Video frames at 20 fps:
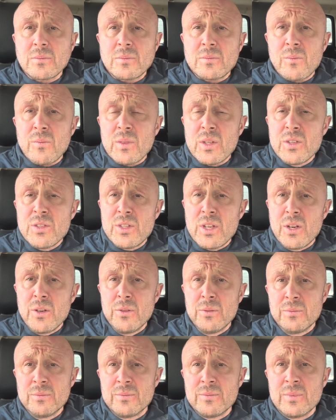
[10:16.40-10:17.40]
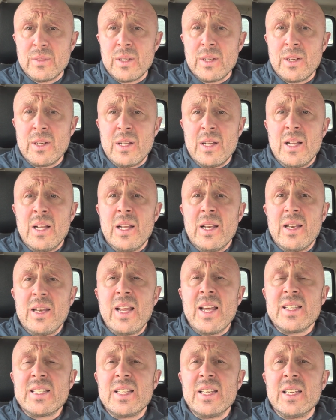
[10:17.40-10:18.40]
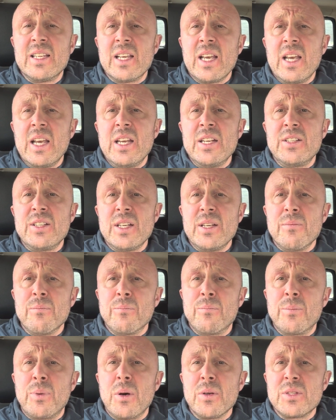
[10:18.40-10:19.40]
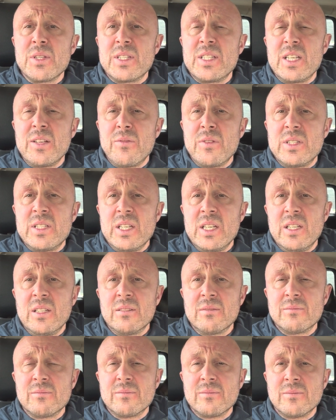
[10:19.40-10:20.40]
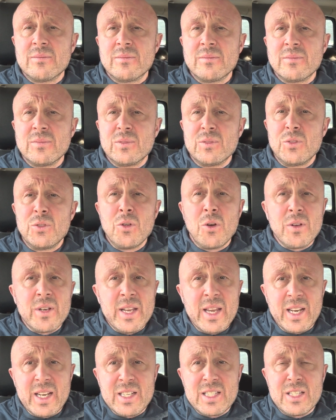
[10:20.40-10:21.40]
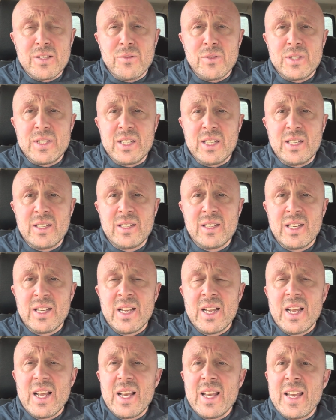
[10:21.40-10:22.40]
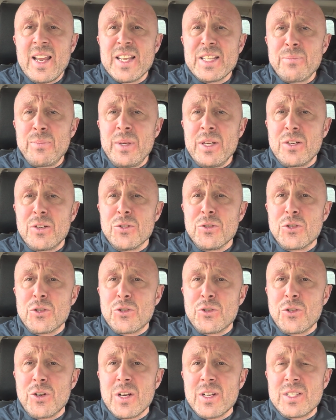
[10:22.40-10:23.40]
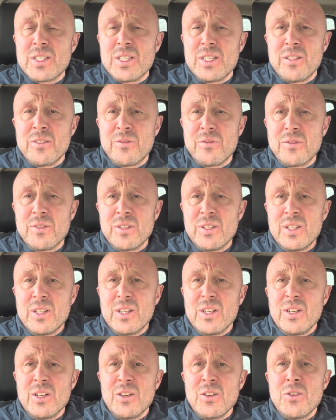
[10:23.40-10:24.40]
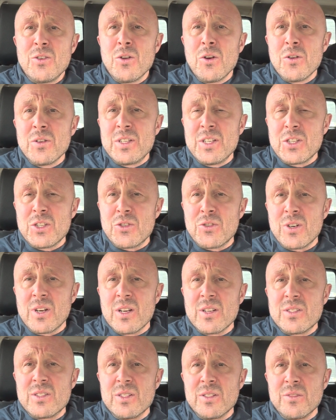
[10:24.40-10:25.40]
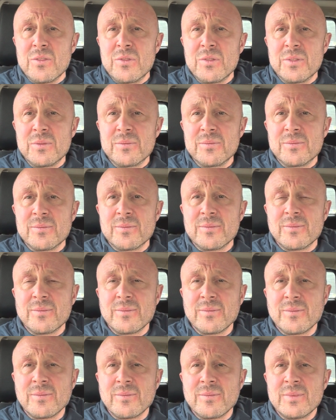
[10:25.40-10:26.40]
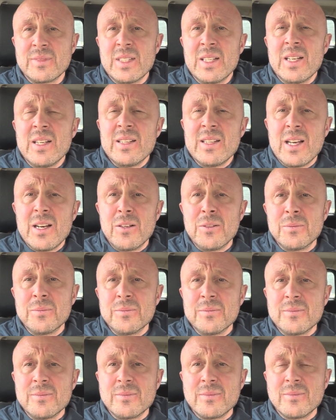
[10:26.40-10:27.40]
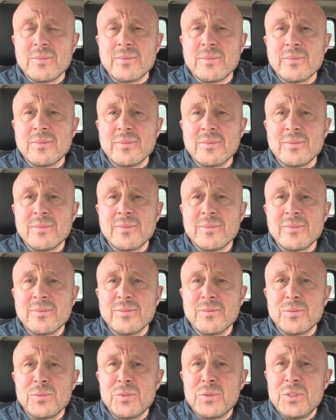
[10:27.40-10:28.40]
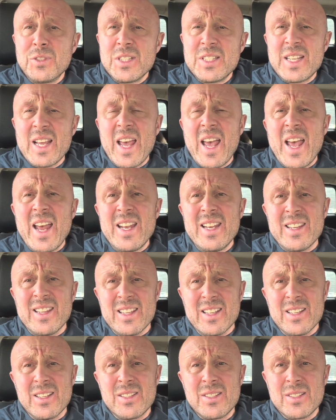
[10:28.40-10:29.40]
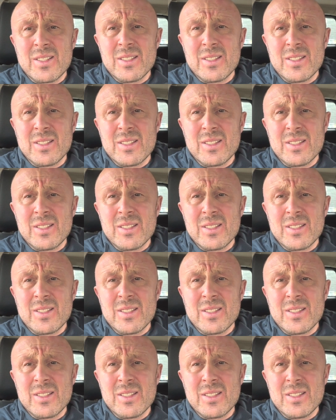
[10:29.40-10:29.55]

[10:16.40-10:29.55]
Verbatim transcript: So let's engage in positivity, not negativity. Let's be constructive, not destructive. Now, just to end this,